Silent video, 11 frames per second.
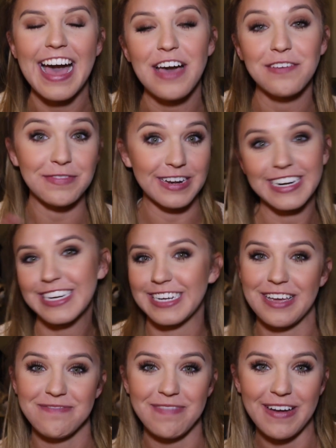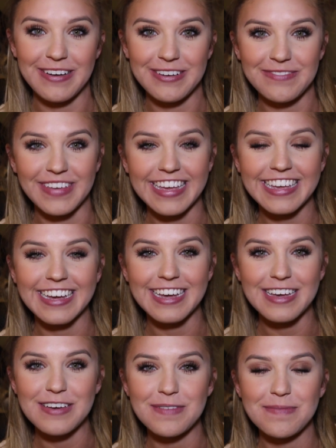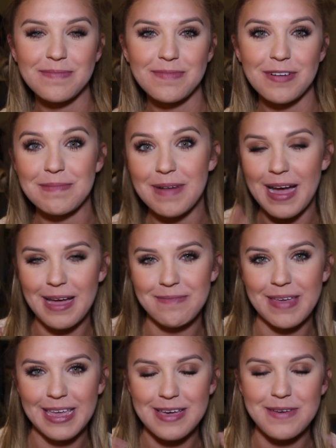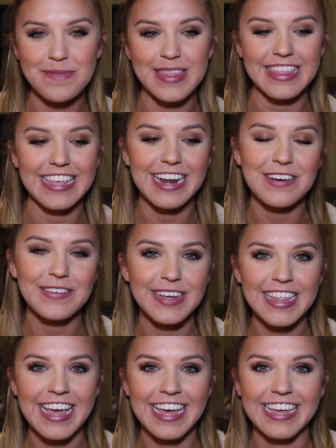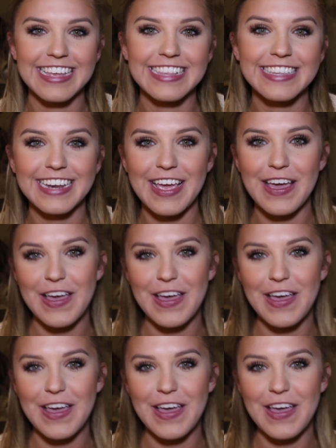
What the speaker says: I finished up my whole makeup, or my eye makeup, and then I realized,